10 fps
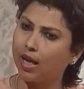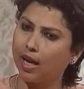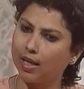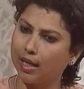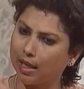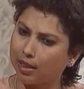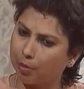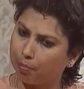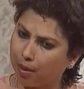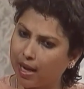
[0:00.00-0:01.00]
And
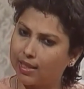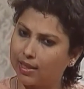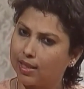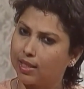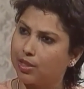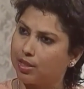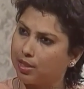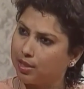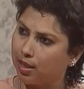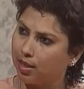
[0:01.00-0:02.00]
the place that has
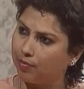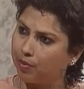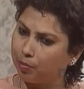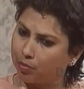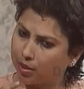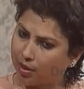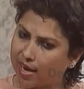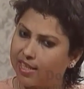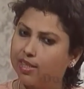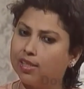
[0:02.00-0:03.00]
uh, the, the
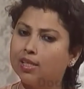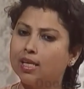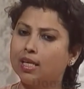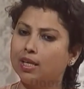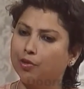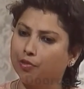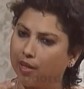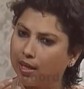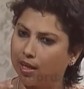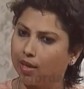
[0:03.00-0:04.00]
radical
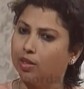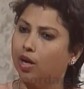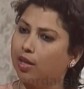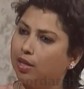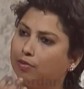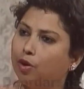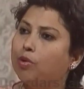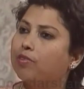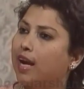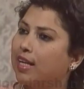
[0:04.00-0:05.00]
thinking, the other form
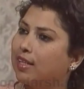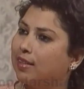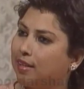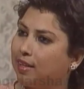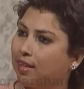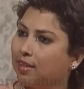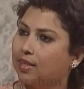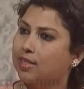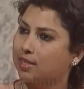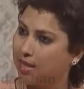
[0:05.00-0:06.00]
of radical thinking
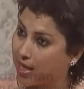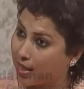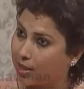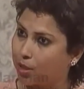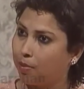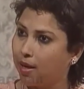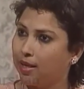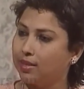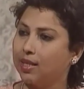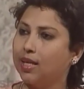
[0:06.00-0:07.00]
that has taken its
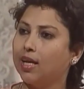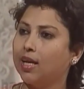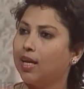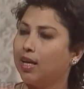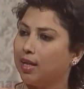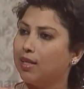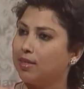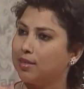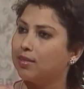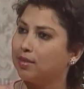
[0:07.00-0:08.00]
place
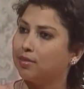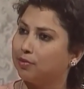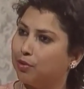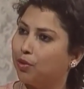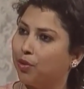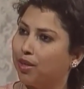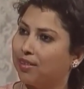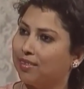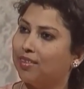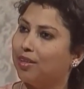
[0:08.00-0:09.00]
is uh,
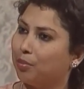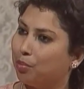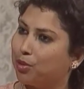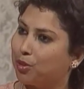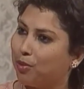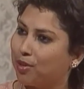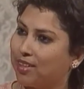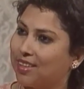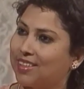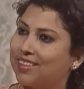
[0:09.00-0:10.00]
Foucaultian,
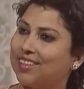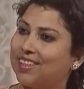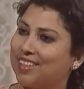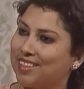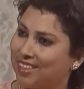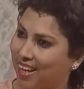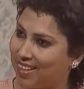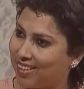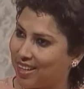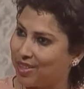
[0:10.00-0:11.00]
postmodernist,
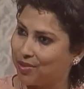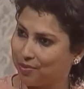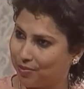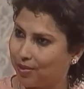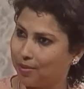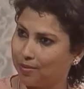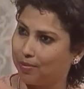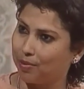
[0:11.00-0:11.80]
Saidian, as you've, uh,